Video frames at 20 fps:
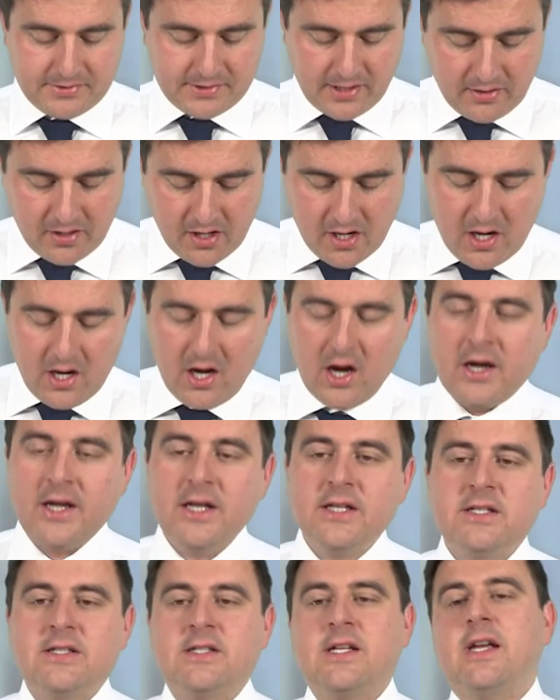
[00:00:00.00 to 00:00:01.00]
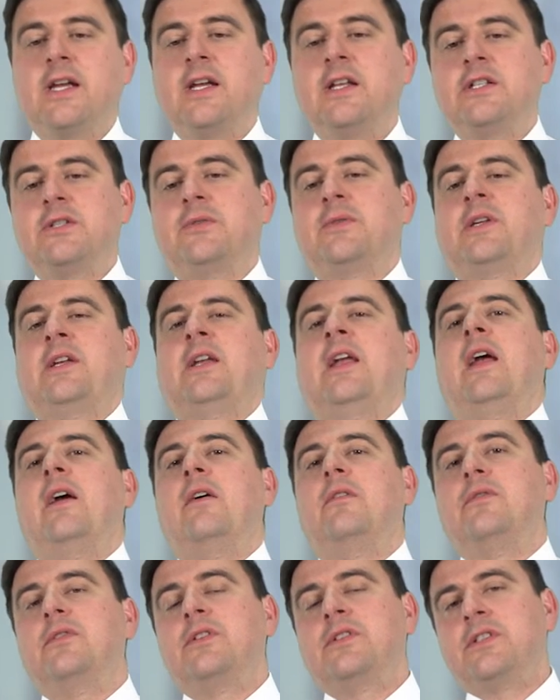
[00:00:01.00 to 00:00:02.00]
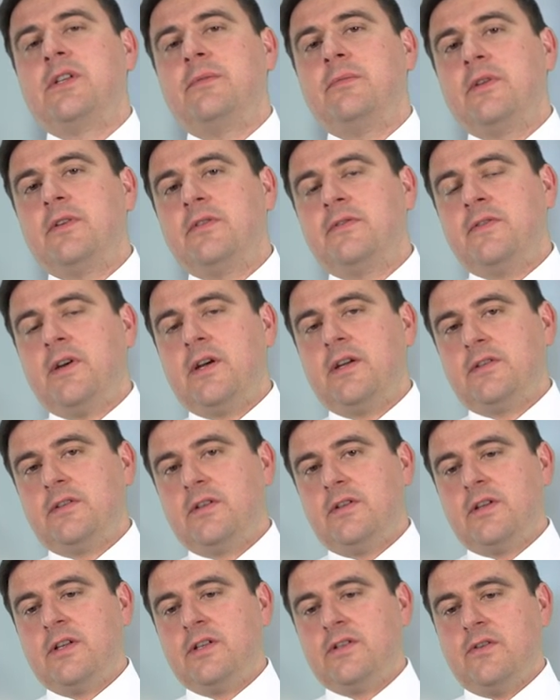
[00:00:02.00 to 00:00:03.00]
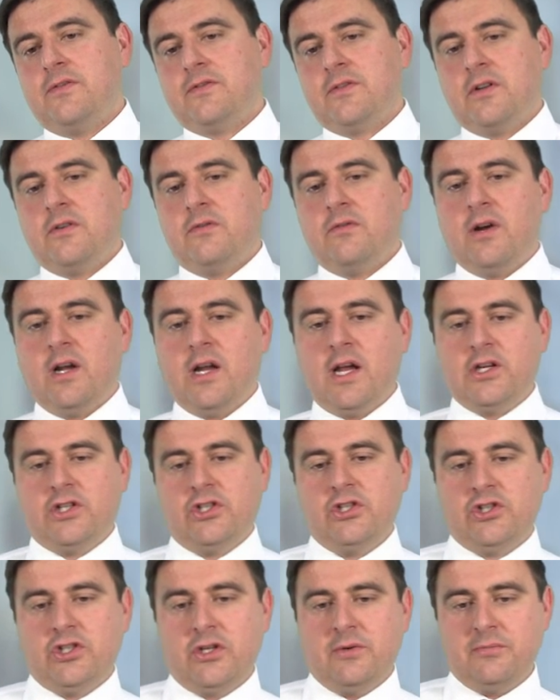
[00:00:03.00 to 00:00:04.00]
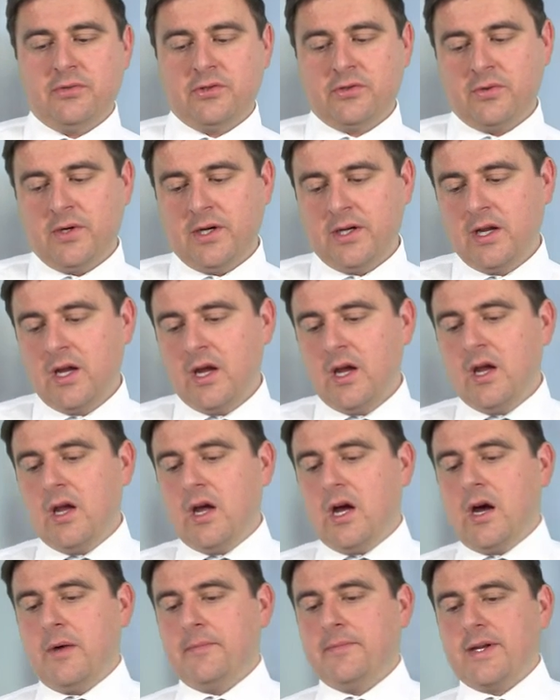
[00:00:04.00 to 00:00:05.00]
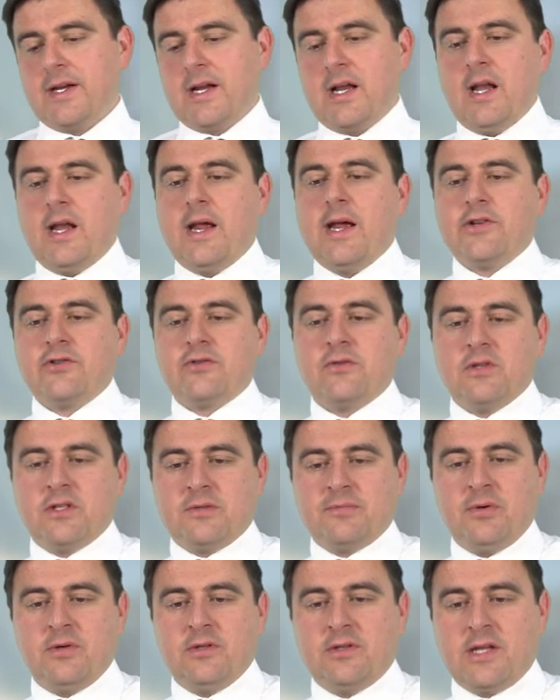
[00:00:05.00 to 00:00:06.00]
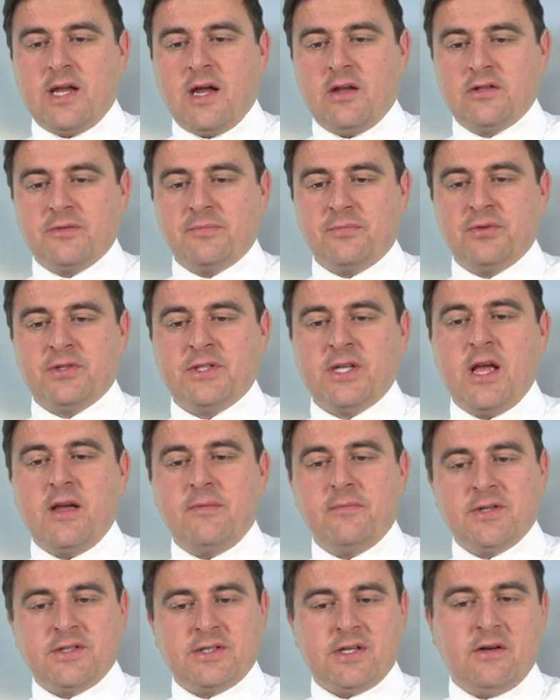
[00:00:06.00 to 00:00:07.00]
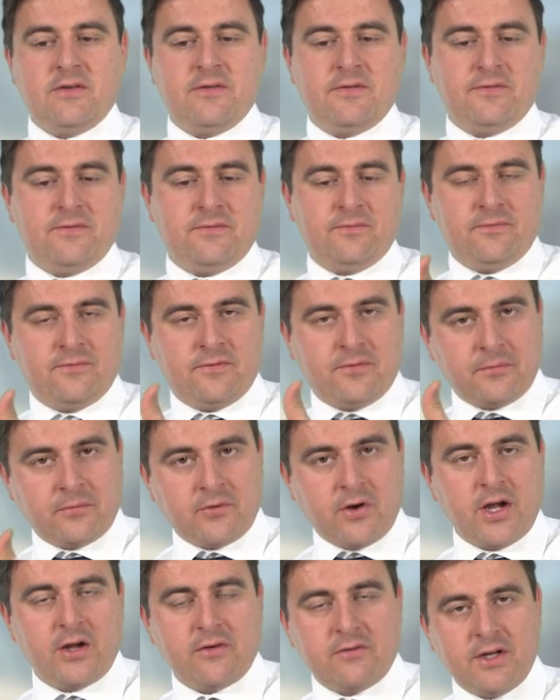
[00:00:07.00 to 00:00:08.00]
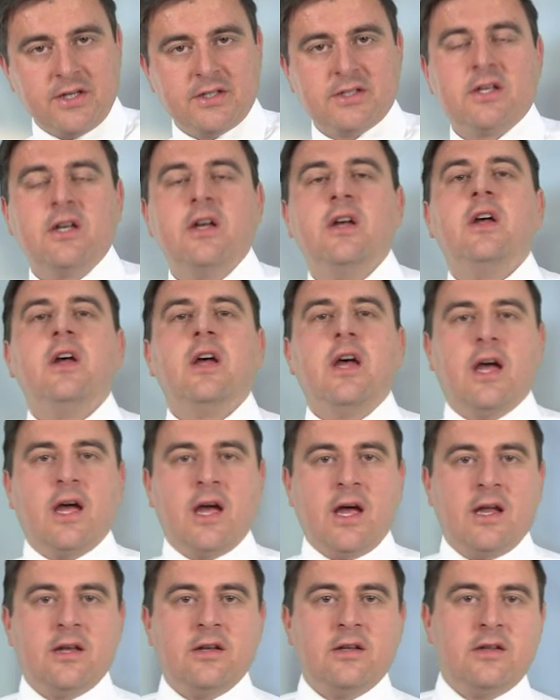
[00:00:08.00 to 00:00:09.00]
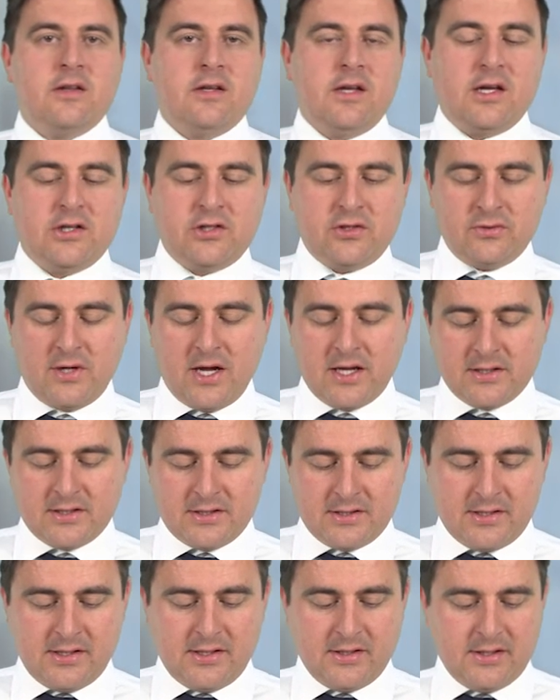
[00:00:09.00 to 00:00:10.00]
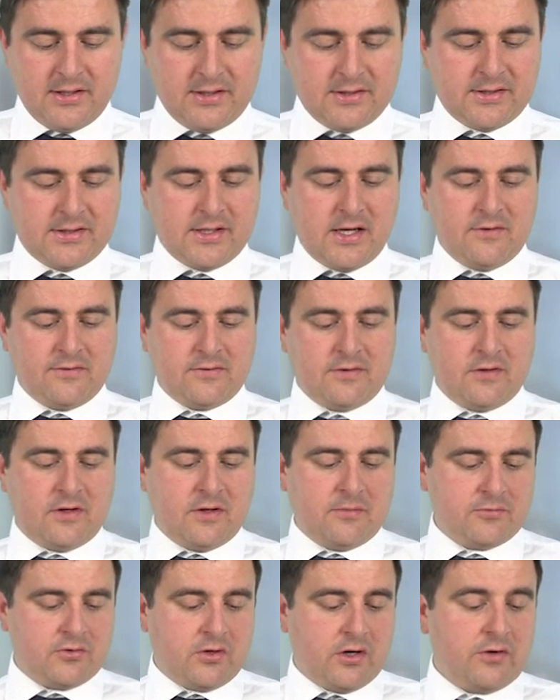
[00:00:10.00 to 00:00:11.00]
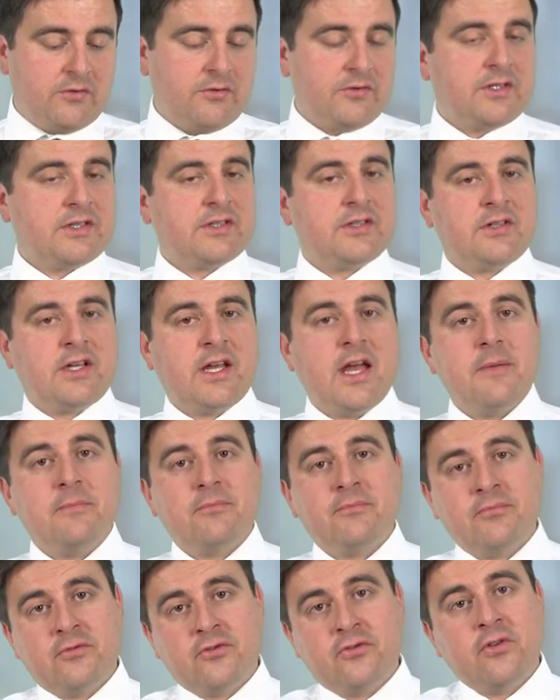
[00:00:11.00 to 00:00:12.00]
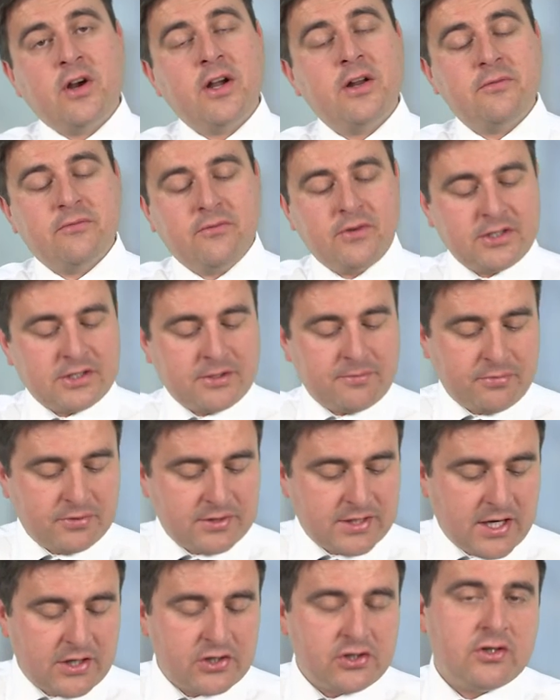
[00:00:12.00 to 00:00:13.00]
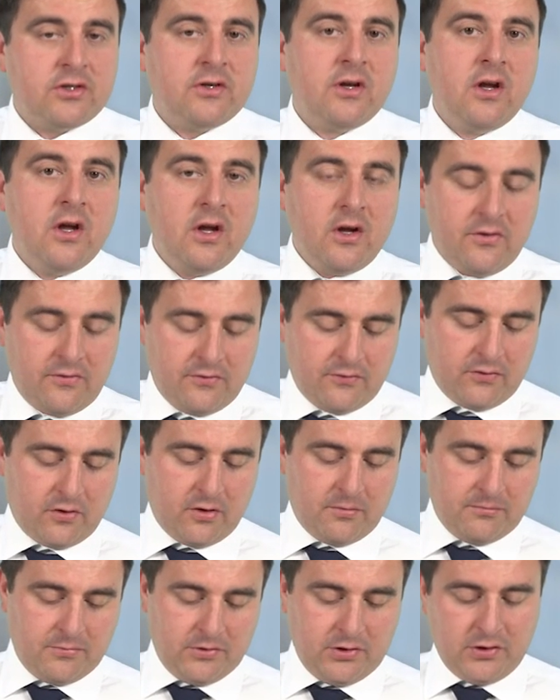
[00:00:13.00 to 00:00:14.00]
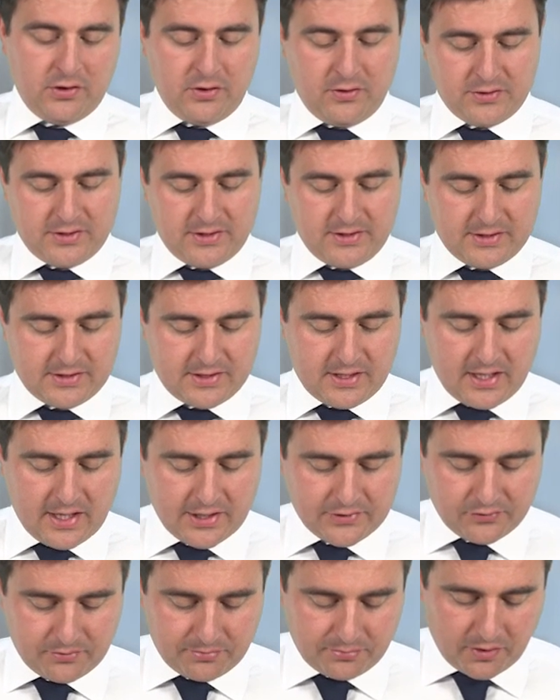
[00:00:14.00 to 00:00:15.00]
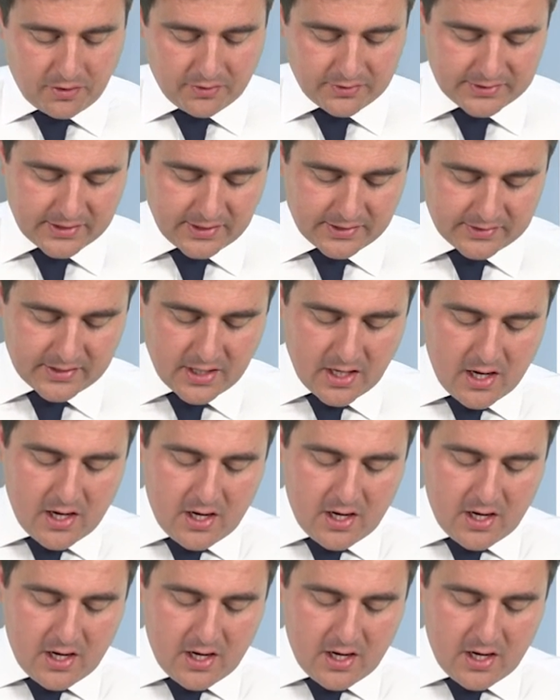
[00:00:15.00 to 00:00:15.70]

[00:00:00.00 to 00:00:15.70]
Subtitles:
So I need to take into account some of the fact that there's often a relationship between the collateral that's put down to protect myself from credit risk and the actual entity itself that I'm trying to get credit risk protection from using this collateral process.